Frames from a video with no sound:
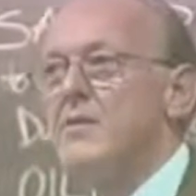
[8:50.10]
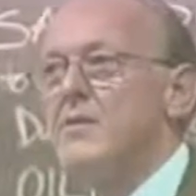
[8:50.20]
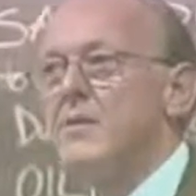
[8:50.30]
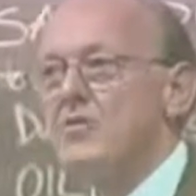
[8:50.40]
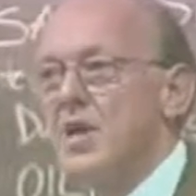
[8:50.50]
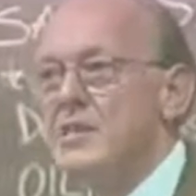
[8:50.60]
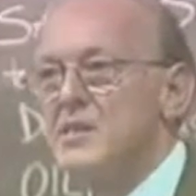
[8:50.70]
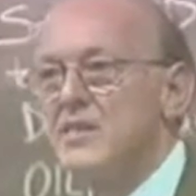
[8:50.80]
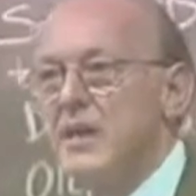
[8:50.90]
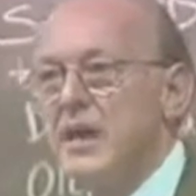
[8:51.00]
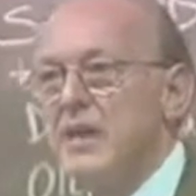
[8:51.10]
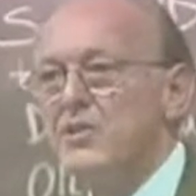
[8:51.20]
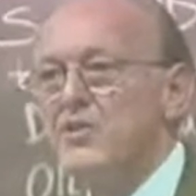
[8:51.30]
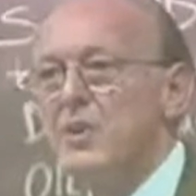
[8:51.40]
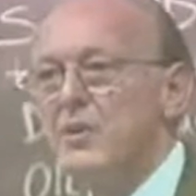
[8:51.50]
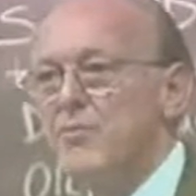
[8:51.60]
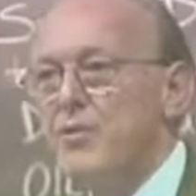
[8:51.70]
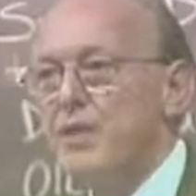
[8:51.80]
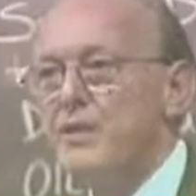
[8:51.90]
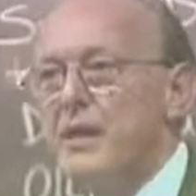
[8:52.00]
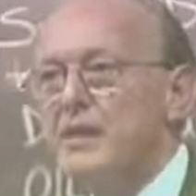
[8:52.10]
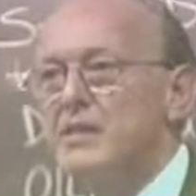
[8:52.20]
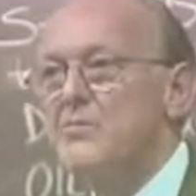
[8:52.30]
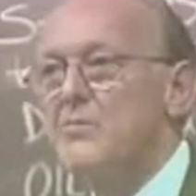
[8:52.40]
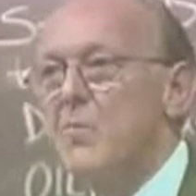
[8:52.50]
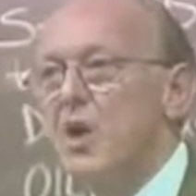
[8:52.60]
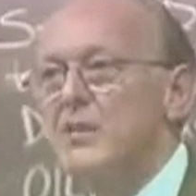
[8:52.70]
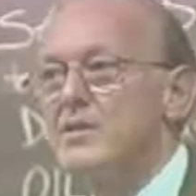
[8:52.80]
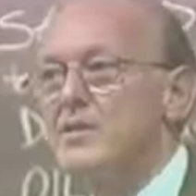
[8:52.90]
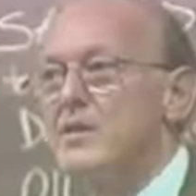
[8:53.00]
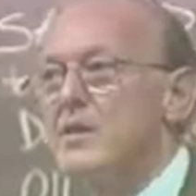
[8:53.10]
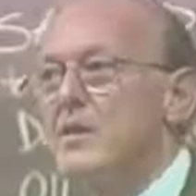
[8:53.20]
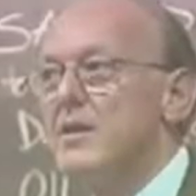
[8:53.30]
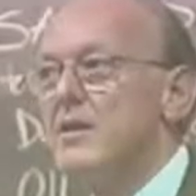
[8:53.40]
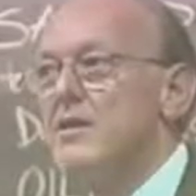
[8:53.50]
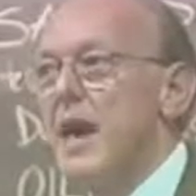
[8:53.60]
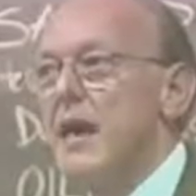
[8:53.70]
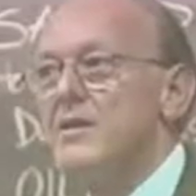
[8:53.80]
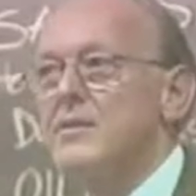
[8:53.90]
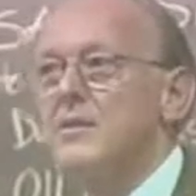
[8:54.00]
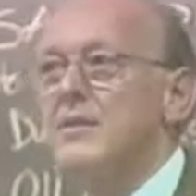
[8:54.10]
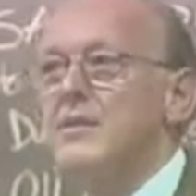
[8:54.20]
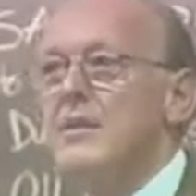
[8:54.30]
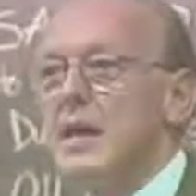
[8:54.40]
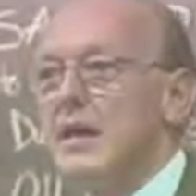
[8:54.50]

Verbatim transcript: and the justification and the pretext was that